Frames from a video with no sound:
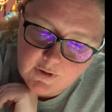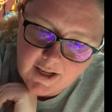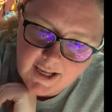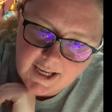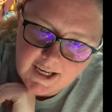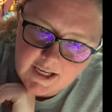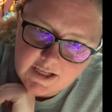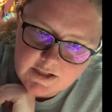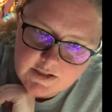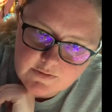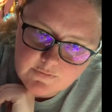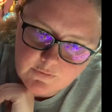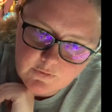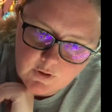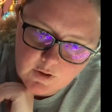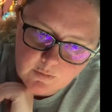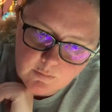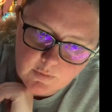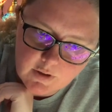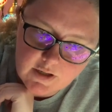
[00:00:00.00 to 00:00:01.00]
agates
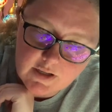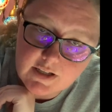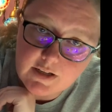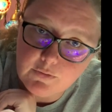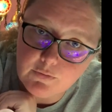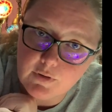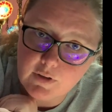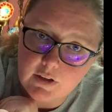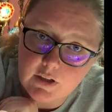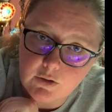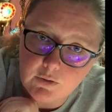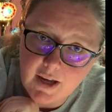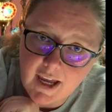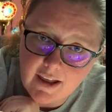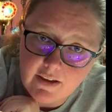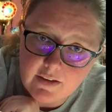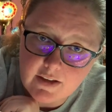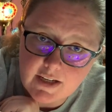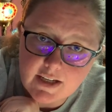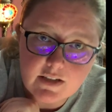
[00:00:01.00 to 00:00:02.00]
from different
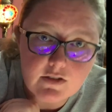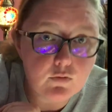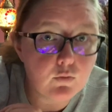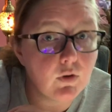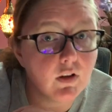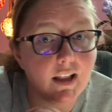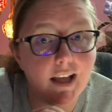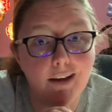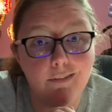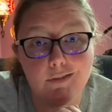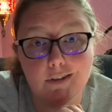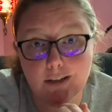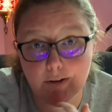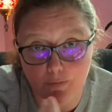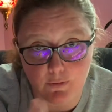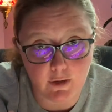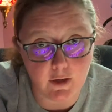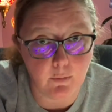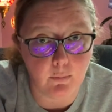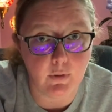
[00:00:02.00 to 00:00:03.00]
localities will have
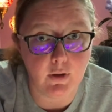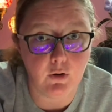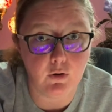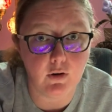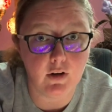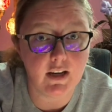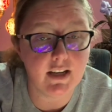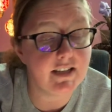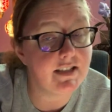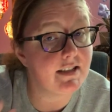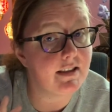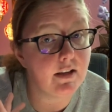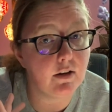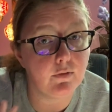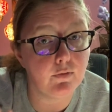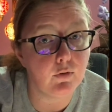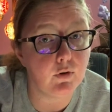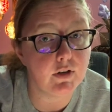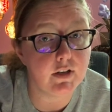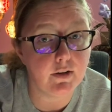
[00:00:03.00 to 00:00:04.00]
different impurities and
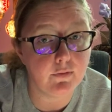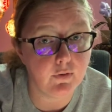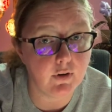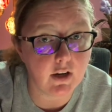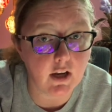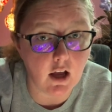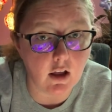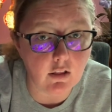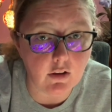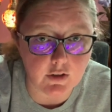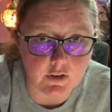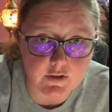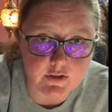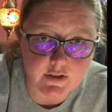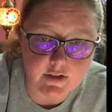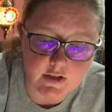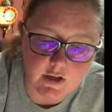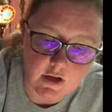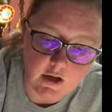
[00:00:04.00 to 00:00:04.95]
therefore different colors.